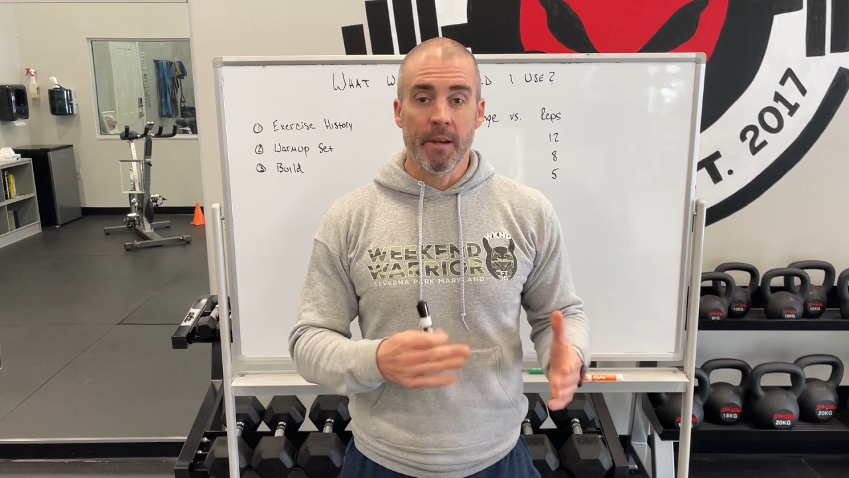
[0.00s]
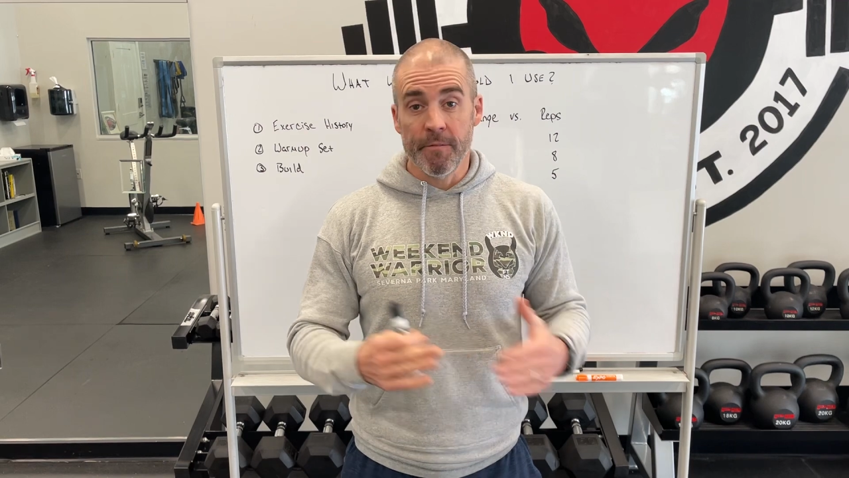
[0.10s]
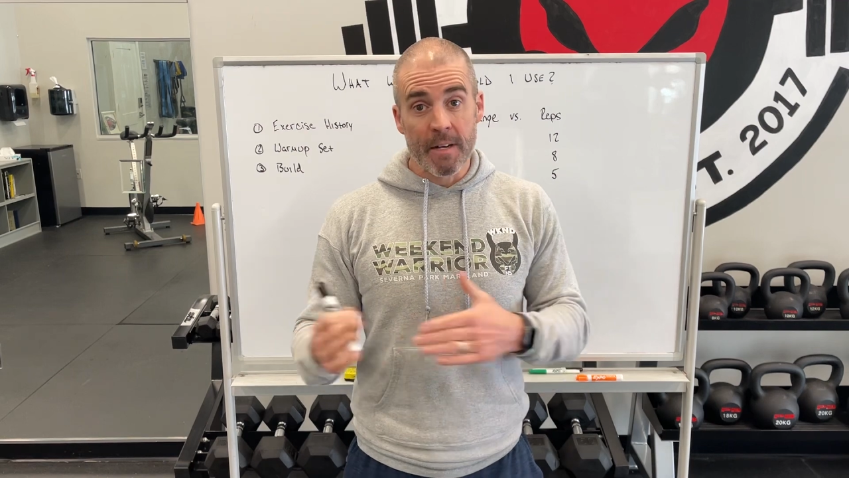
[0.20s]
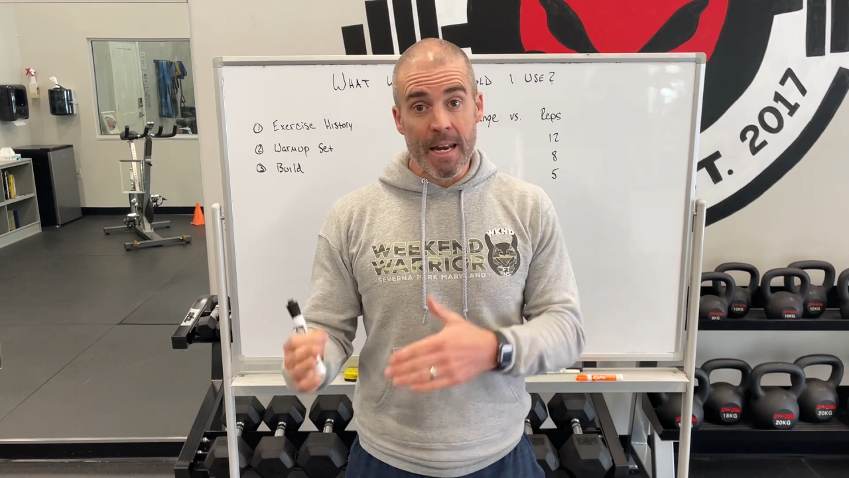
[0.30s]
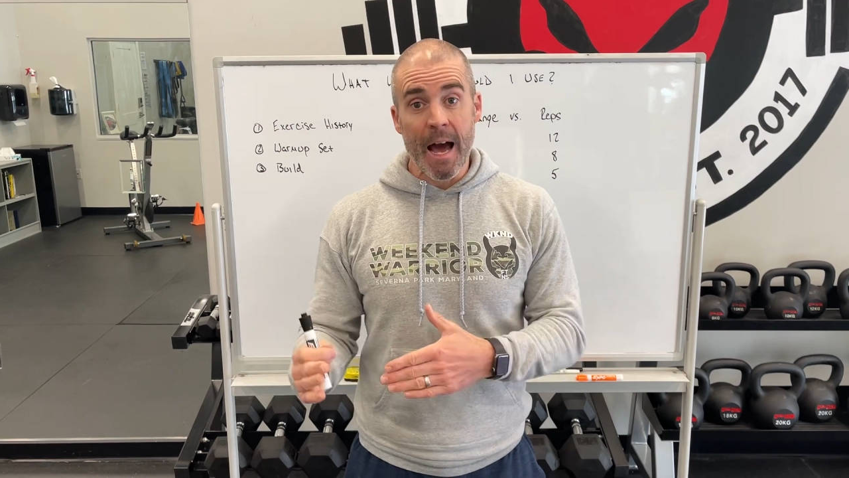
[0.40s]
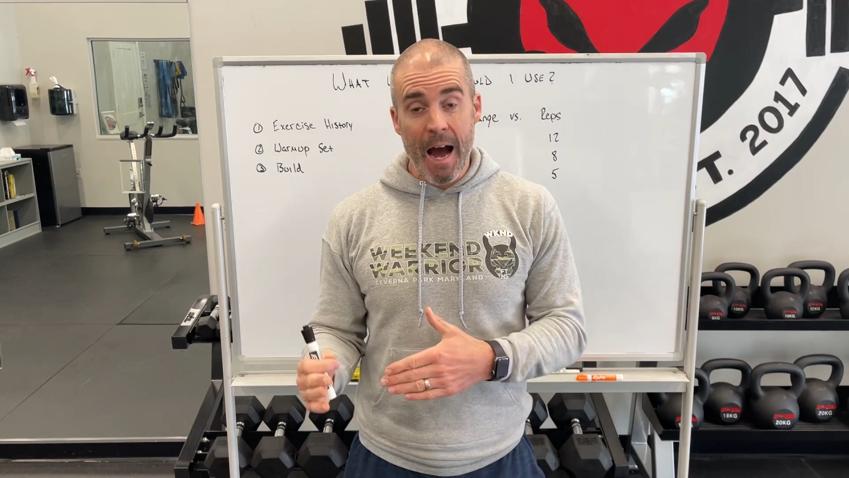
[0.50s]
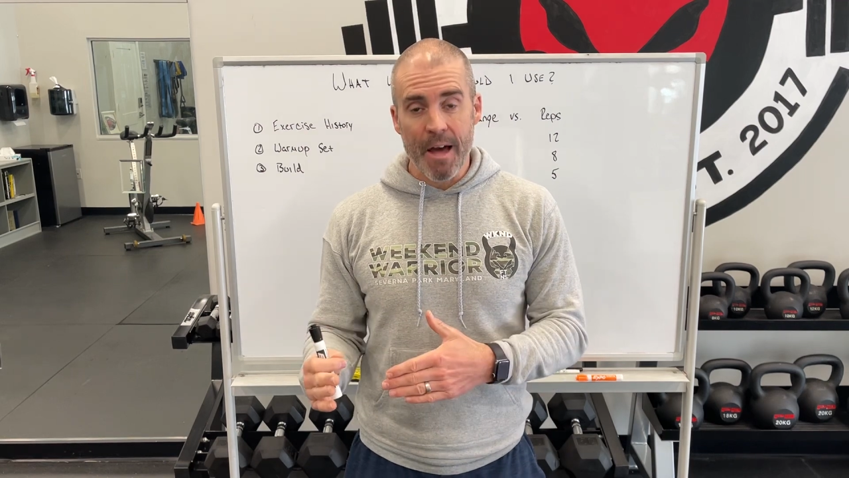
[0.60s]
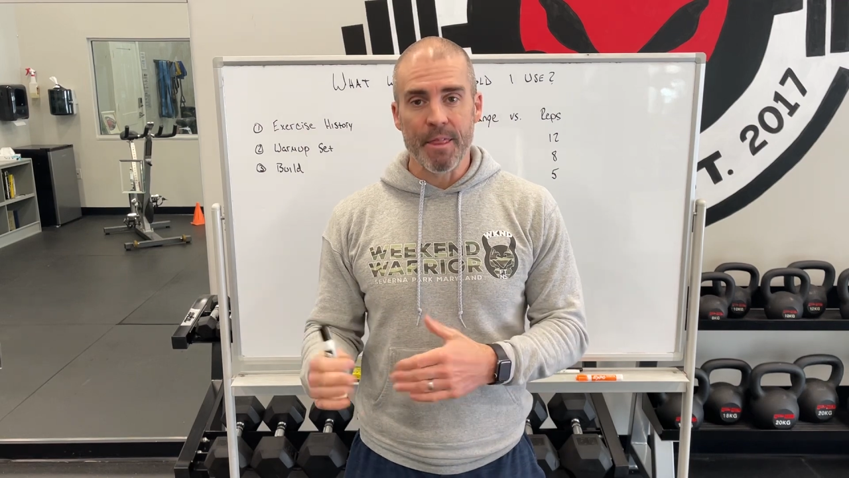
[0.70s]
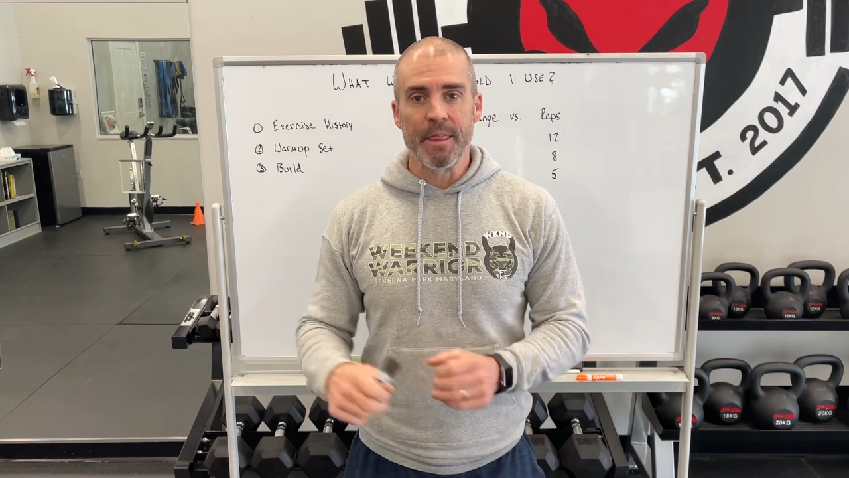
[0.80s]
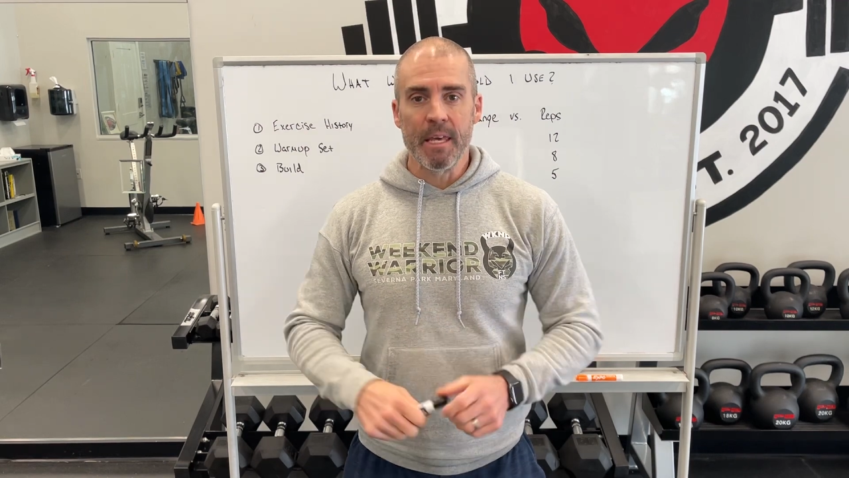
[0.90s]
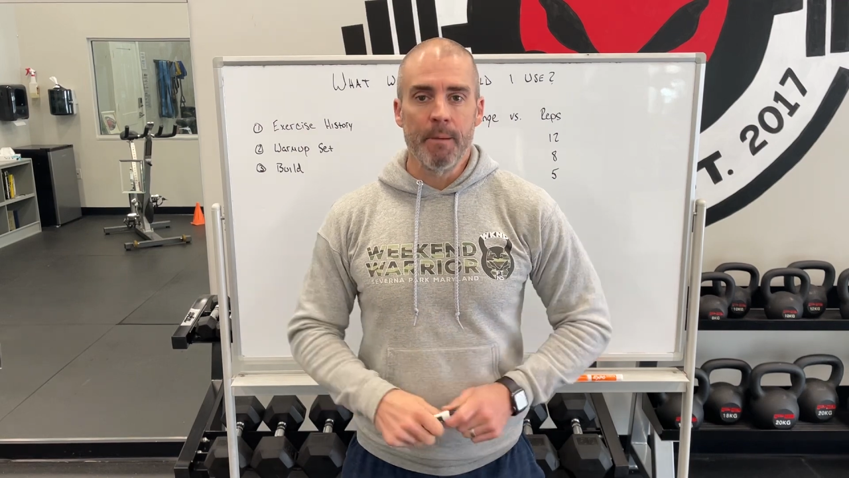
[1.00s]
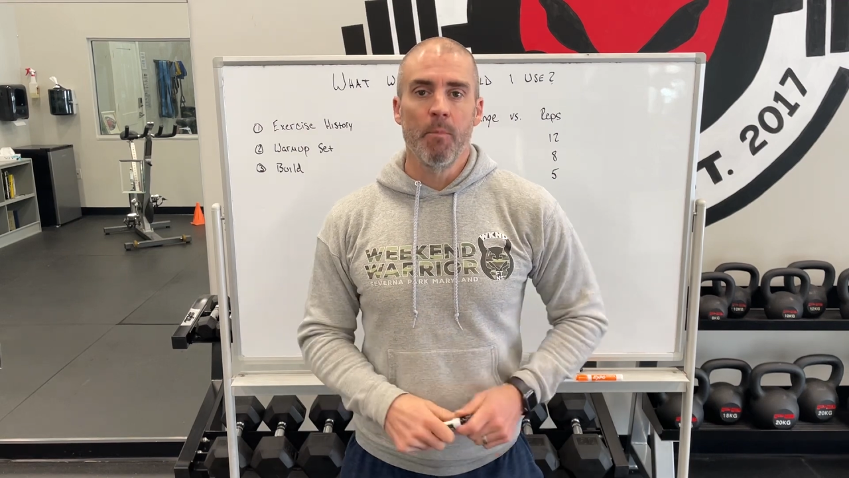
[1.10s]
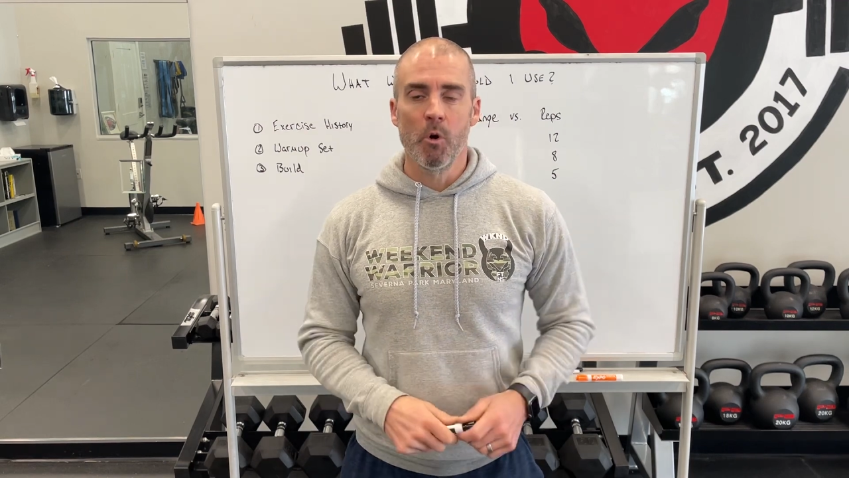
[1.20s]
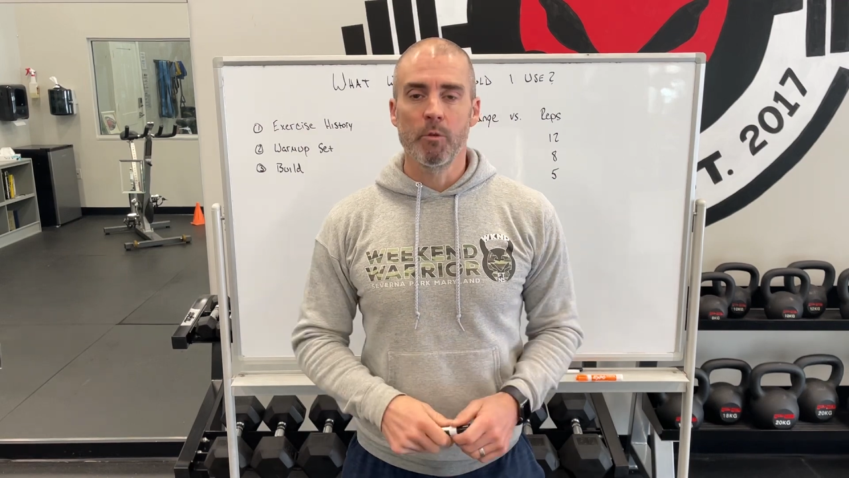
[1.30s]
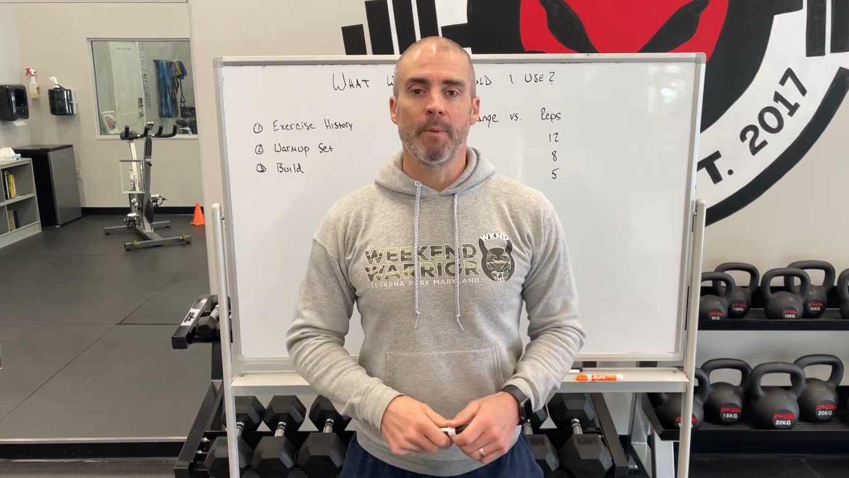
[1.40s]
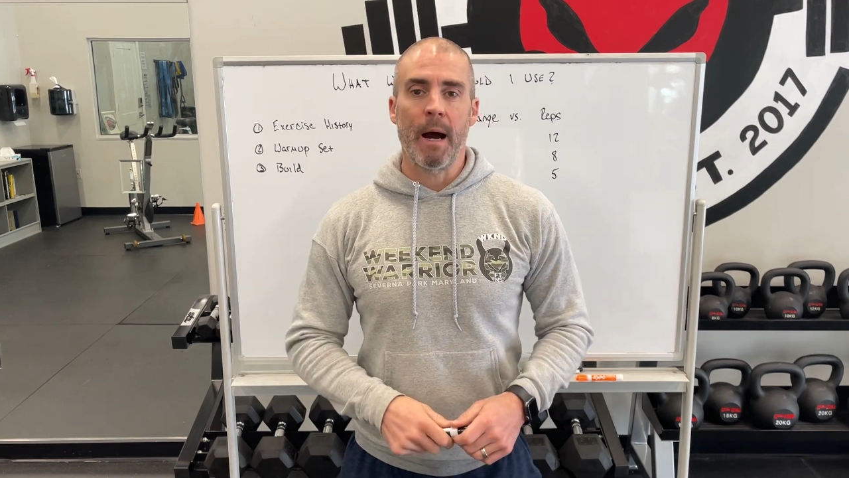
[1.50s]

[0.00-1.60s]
if not the most